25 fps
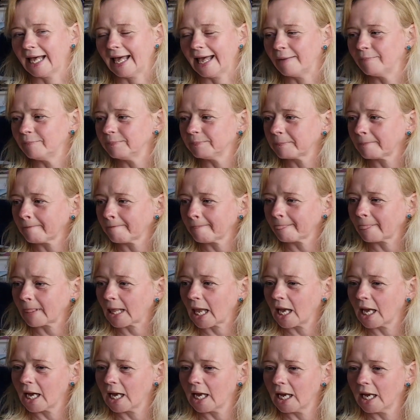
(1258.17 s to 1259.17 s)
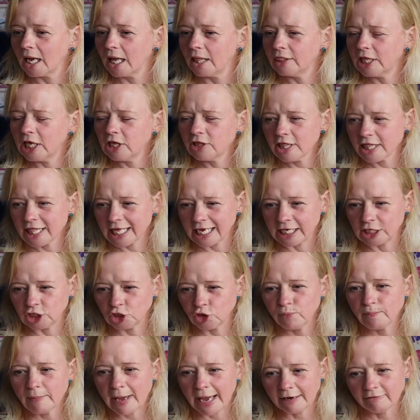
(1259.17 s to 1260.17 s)
The other thing,
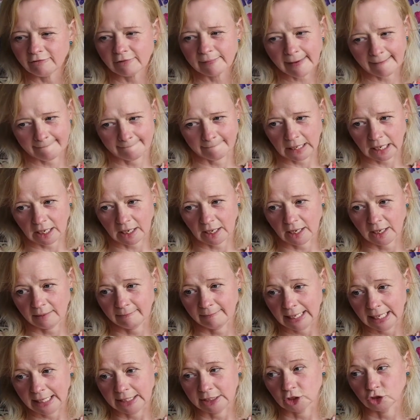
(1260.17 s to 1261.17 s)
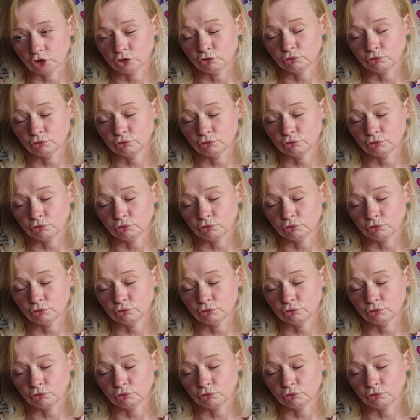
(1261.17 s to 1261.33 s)
you may remember I made a